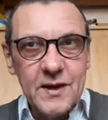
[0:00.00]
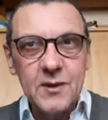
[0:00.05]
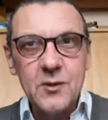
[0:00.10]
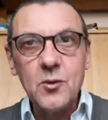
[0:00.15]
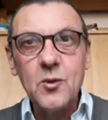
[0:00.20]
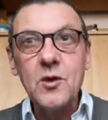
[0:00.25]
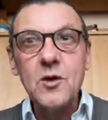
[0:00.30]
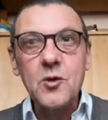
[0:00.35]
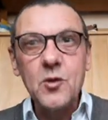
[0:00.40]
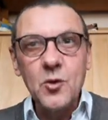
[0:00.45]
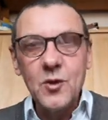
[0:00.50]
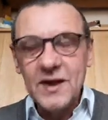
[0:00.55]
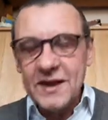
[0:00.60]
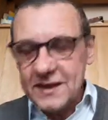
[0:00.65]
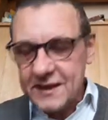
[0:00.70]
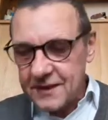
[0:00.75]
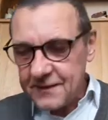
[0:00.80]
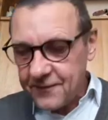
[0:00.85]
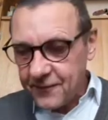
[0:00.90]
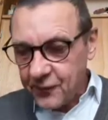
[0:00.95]
You were
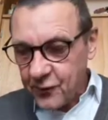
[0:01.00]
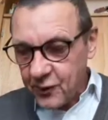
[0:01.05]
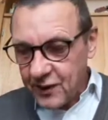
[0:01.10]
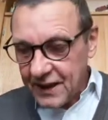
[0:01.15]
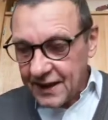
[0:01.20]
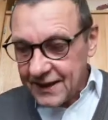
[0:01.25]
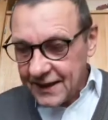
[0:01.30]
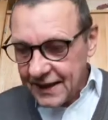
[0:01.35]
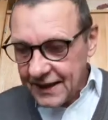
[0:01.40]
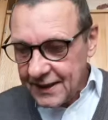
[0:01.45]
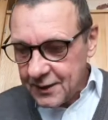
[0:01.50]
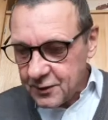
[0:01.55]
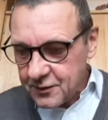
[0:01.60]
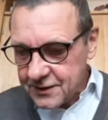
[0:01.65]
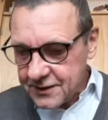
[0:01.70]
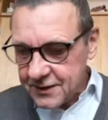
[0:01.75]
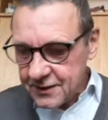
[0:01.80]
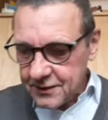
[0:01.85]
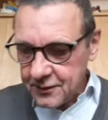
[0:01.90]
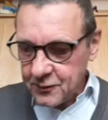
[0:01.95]
created free and
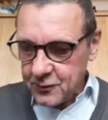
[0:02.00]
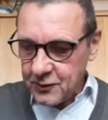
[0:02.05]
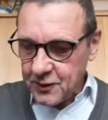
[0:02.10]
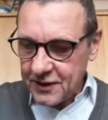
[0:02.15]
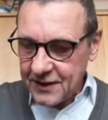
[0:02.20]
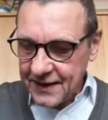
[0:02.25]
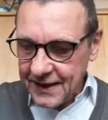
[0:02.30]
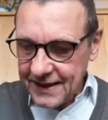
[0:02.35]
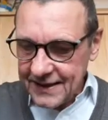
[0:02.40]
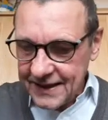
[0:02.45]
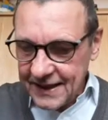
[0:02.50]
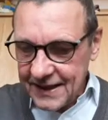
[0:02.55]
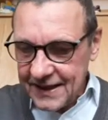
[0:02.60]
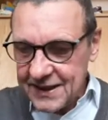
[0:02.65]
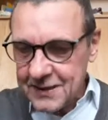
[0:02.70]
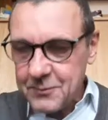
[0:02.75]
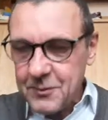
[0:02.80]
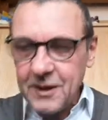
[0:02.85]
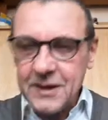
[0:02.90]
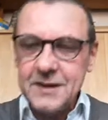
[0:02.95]
innocent. Do not let
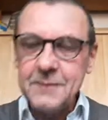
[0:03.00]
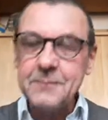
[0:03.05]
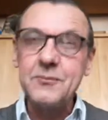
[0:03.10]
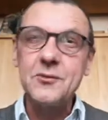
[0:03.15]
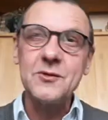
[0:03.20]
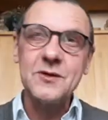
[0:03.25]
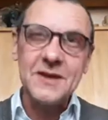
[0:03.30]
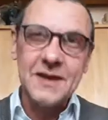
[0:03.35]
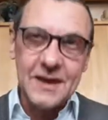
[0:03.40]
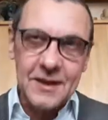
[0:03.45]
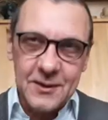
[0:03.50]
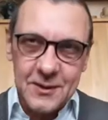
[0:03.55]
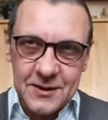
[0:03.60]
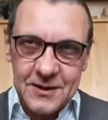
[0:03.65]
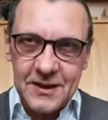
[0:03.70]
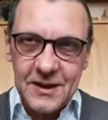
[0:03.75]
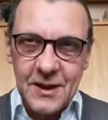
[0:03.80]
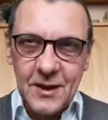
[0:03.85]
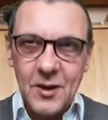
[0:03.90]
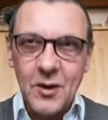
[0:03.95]
anybody put guilt
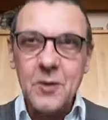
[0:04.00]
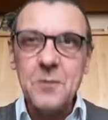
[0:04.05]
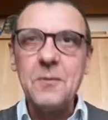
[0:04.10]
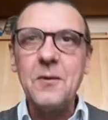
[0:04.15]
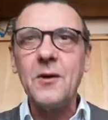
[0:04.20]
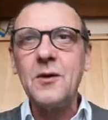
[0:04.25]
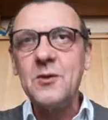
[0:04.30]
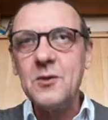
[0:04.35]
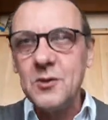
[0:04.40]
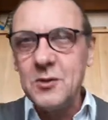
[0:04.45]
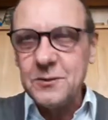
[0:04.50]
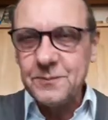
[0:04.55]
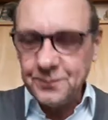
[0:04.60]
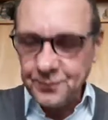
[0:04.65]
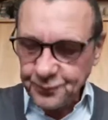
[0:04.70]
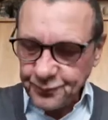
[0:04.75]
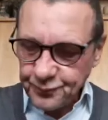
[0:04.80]
upon you.